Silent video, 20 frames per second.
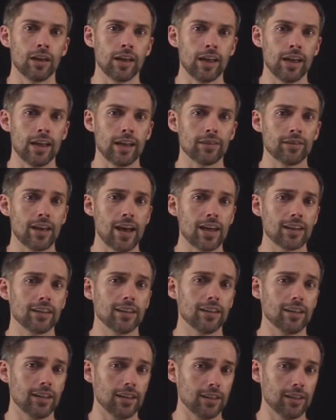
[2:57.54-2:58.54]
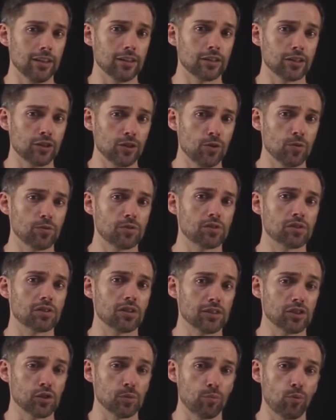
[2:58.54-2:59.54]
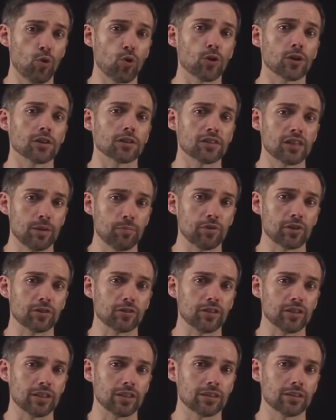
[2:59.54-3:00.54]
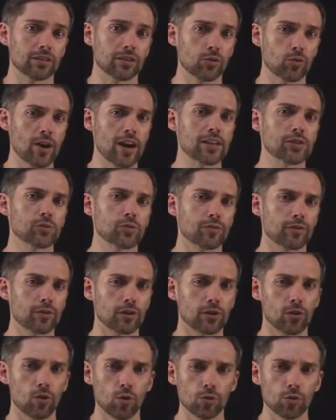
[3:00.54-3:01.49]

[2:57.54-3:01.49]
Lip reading: And that includes support typically, whereas with our